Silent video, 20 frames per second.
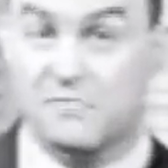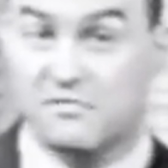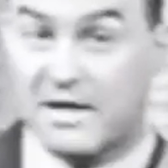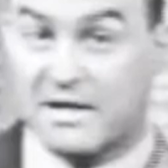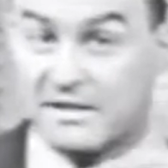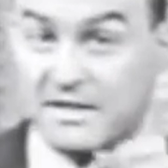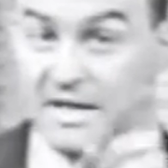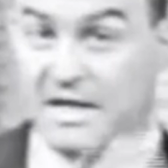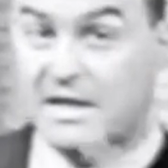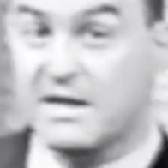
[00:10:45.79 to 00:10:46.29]
In
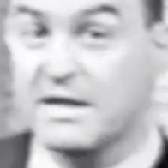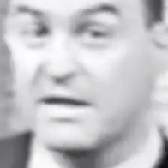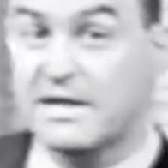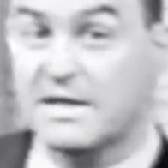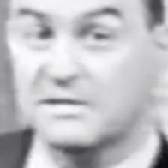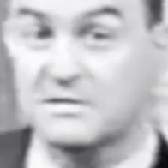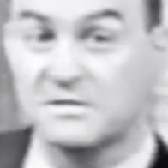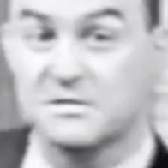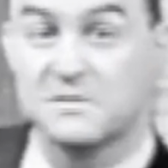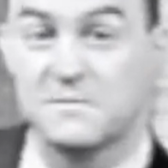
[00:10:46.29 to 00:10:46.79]
fact, the
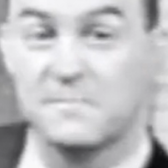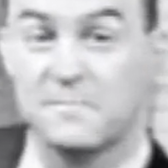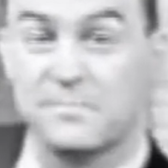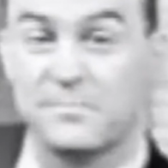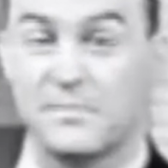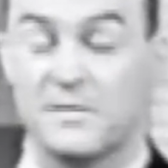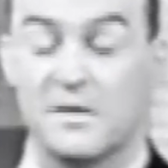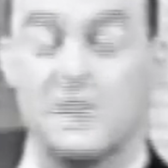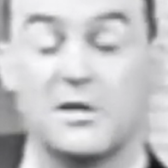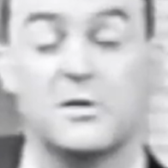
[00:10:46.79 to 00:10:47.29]
Indians
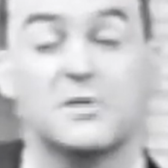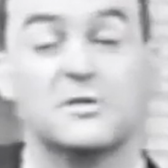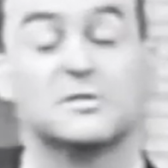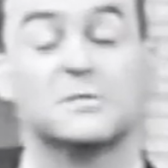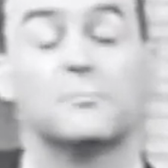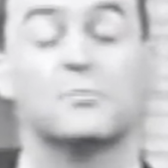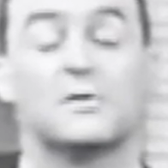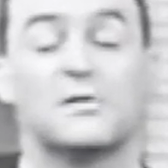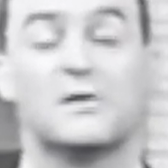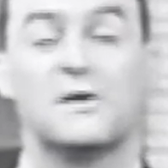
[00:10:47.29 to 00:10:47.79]
used
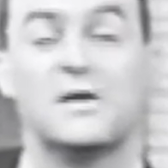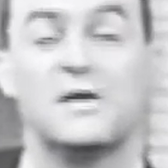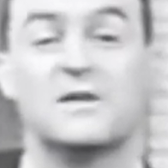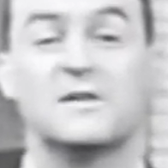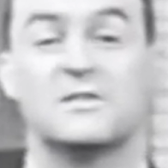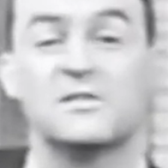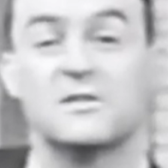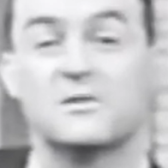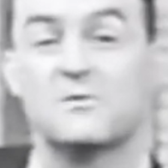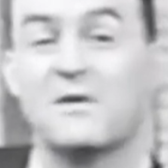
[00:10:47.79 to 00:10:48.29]
to put their
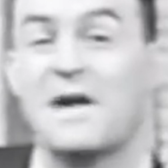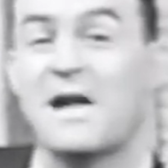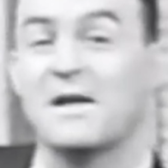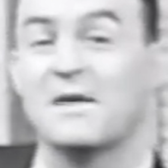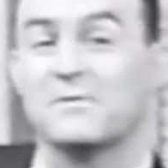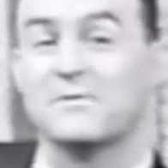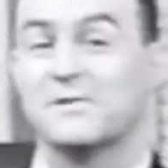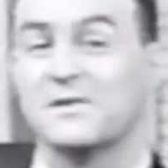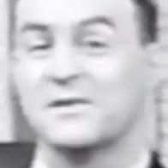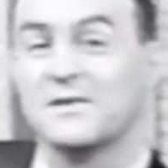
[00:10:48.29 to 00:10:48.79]
ear to the
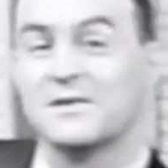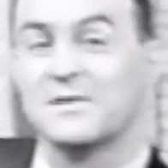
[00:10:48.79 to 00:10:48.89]
ground,